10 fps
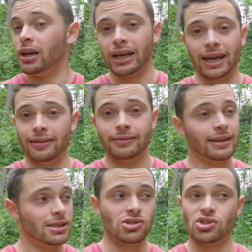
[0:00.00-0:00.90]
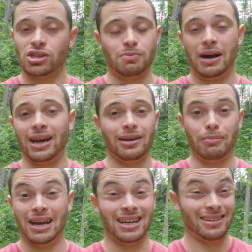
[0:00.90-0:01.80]
Again, this is just
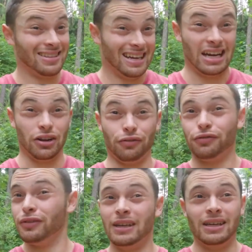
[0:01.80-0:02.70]
my kind of